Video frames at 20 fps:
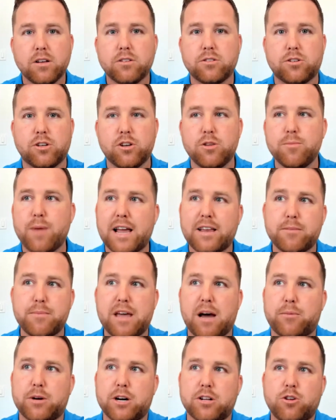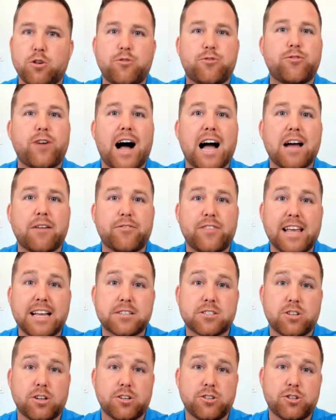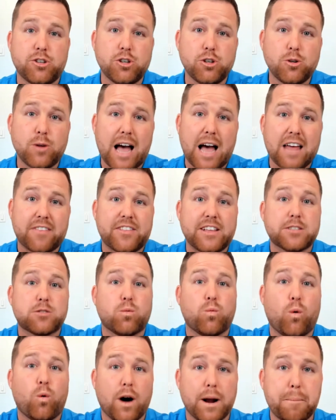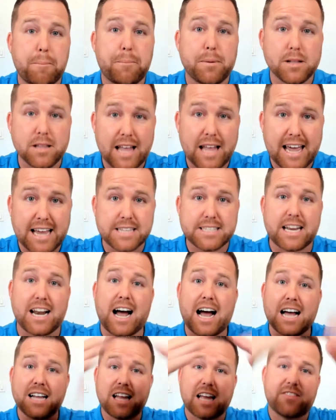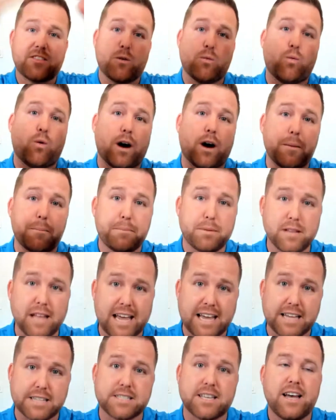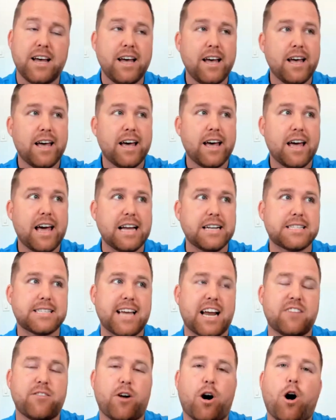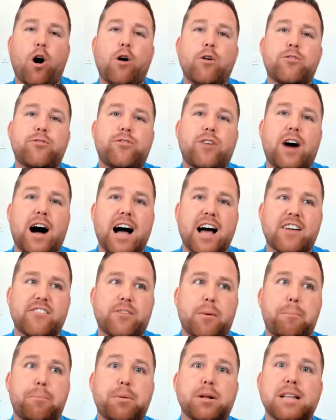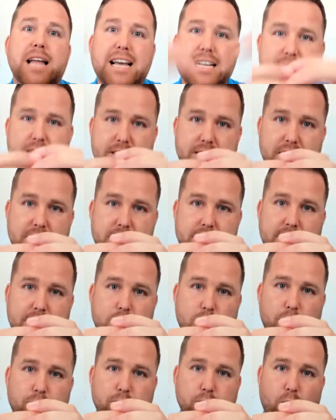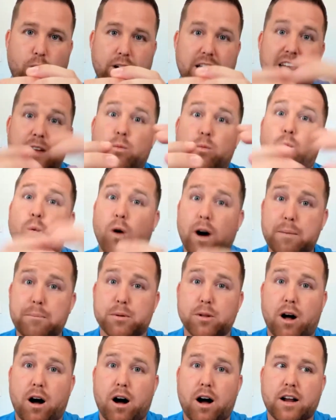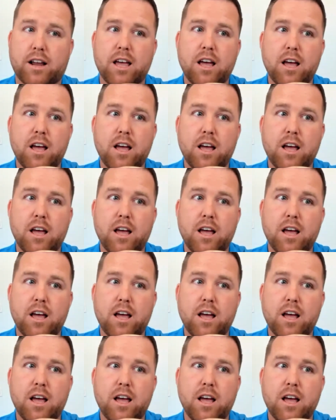You might be able to do 5 things to do at this one place and highlight the one place instead of all 5 places in Central Florida in one blog.